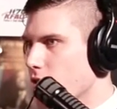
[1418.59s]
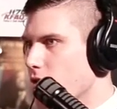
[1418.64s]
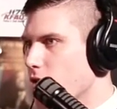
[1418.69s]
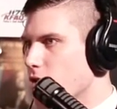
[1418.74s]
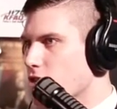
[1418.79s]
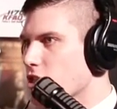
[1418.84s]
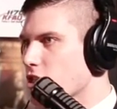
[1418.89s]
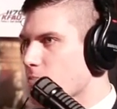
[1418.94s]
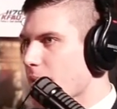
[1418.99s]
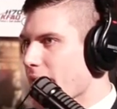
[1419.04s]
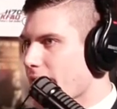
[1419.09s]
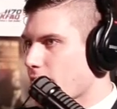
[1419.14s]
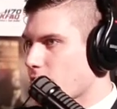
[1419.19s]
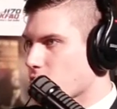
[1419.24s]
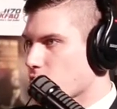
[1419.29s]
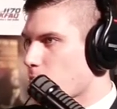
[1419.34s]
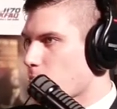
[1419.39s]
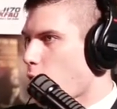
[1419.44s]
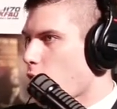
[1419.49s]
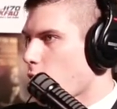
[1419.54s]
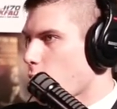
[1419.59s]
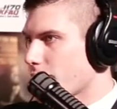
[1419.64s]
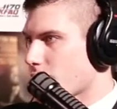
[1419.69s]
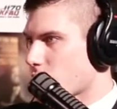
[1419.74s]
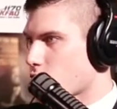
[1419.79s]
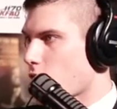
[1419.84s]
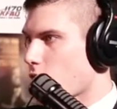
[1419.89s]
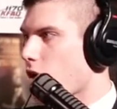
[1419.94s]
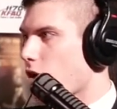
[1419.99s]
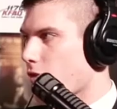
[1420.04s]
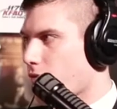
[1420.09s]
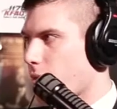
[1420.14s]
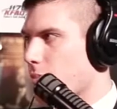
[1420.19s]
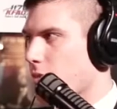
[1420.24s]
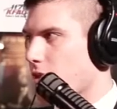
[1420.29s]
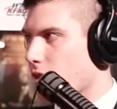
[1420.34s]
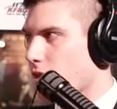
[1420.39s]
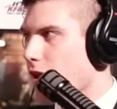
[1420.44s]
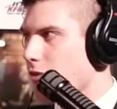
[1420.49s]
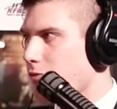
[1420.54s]
you're just making a small withdrawal from
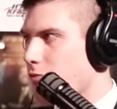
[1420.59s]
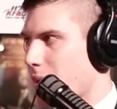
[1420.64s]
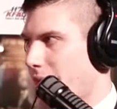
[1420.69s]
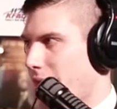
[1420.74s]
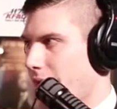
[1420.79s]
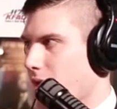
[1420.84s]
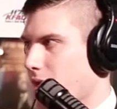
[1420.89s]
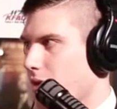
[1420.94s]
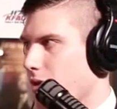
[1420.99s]
the love bank.